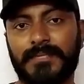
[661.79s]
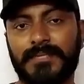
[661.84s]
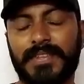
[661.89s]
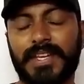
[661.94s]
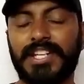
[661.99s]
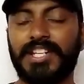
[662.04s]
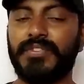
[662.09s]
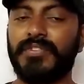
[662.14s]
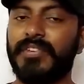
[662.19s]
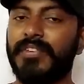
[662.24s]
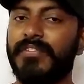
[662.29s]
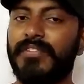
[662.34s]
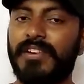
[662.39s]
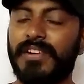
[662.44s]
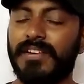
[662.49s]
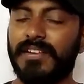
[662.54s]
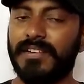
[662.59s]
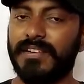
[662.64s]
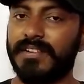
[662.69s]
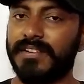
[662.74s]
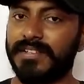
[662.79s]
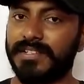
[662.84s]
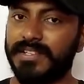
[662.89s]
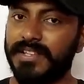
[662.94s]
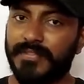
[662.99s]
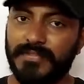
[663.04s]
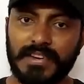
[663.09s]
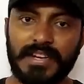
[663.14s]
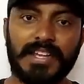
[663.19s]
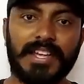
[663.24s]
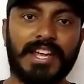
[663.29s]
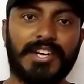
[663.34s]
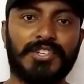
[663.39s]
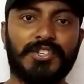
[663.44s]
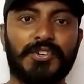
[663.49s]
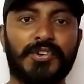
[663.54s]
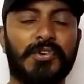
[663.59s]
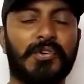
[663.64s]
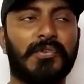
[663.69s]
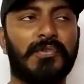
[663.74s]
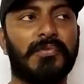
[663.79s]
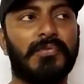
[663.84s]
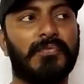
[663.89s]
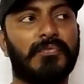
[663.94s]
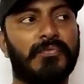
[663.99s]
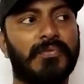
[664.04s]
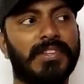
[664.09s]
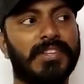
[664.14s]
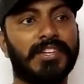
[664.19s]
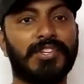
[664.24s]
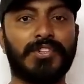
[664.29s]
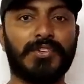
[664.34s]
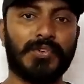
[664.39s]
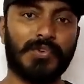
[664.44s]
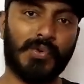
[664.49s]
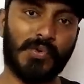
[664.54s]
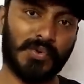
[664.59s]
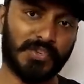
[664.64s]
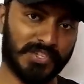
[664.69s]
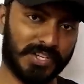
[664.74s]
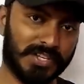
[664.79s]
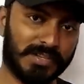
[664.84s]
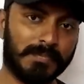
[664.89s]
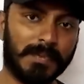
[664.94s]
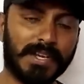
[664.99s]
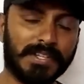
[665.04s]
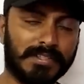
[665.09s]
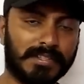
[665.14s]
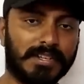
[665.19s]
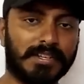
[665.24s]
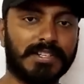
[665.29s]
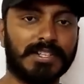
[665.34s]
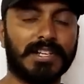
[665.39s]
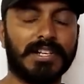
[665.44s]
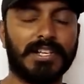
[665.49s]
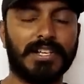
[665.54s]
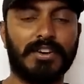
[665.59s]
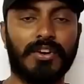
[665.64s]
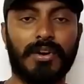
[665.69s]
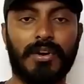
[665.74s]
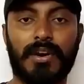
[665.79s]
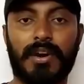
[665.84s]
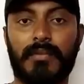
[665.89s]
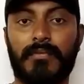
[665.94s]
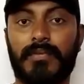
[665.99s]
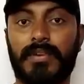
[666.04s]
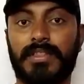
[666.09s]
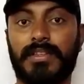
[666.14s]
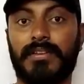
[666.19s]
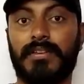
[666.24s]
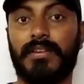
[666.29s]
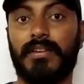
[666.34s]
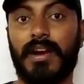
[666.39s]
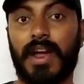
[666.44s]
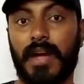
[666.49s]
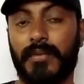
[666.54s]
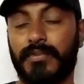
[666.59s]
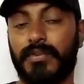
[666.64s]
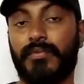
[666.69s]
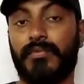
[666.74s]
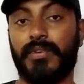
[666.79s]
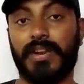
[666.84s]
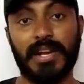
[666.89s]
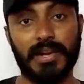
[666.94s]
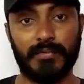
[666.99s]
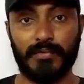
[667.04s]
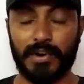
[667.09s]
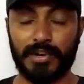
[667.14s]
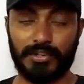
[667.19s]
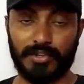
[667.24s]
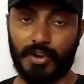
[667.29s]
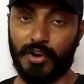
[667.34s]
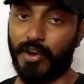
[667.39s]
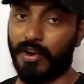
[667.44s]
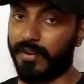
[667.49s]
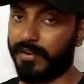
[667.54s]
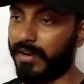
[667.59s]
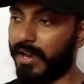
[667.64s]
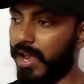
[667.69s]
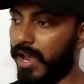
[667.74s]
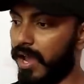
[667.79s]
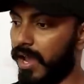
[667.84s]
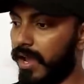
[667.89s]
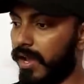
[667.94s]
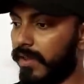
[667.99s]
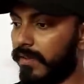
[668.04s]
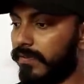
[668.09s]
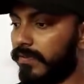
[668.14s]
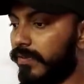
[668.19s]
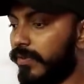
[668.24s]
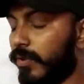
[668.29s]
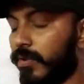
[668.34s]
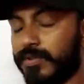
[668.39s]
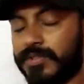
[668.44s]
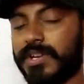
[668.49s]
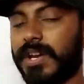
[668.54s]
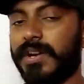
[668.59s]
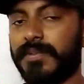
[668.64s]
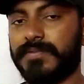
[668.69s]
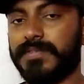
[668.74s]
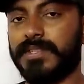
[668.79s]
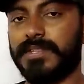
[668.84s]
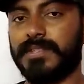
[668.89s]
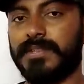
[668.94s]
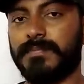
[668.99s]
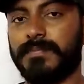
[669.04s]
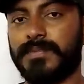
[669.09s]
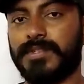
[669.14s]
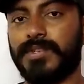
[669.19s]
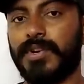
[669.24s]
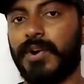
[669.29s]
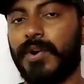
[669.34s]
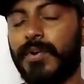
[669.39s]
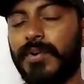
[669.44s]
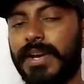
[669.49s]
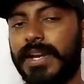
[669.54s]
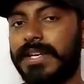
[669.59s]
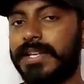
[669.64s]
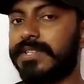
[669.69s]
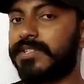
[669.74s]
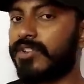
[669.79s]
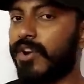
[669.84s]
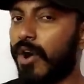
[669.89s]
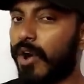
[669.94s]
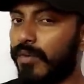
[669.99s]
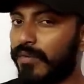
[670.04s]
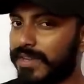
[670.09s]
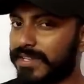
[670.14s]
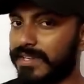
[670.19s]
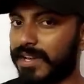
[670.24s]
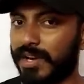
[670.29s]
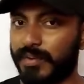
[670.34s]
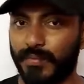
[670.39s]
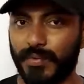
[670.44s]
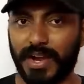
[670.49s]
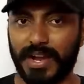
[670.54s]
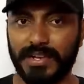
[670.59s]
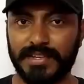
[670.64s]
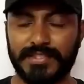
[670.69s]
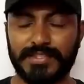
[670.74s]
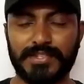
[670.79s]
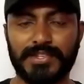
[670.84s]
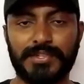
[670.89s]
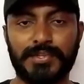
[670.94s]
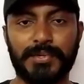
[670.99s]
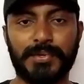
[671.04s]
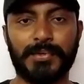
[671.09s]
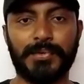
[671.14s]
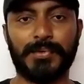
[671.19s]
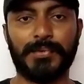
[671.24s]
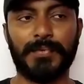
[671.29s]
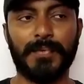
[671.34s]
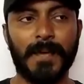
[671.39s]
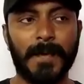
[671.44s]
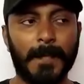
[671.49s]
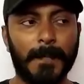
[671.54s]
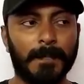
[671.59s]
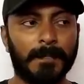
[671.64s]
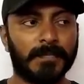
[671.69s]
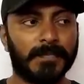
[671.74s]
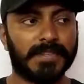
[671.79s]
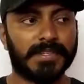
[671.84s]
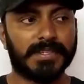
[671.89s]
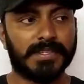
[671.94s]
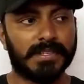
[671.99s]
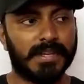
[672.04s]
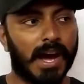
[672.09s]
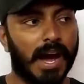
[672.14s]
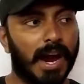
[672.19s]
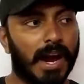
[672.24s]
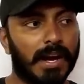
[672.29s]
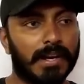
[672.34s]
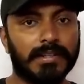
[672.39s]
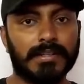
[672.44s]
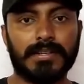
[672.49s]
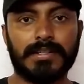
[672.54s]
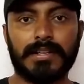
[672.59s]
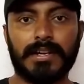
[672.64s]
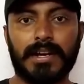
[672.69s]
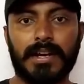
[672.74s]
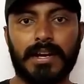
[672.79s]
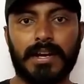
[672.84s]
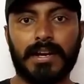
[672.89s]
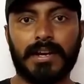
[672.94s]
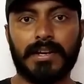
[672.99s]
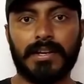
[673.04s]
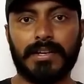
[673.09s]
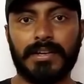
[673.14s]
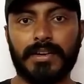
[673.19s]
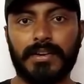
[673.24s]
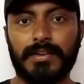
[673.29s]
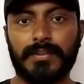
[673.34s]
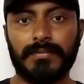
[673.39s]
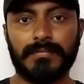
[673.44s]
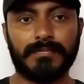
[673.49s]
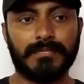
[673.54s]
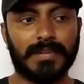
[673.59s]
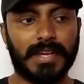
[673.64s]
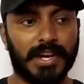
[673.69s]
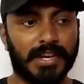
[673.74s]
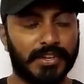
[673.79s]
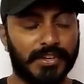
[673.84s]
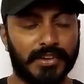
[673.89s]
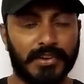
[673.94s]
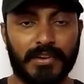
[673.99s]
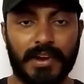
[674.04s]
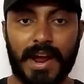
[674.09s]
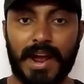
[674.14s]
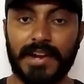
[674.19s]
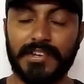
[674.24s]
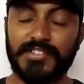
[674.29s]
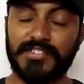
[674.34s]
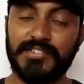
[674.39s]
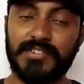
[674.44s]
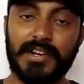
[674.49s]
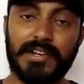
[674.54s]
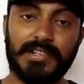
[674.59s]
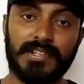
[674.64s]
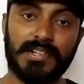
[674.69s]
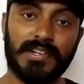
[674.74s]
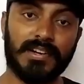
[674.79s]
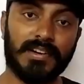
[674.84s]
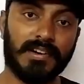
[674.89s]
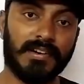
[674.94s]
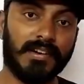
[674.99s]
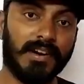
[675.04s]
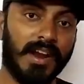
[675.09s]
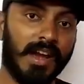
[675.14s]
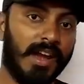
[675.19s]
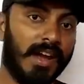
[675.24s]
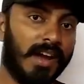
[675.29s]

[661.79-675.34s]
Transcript: interviewer will definitely get to know whether you know just by theoretically or whether have you really worked on those kind of systems. So it is always advised to start, getting your hands dirtier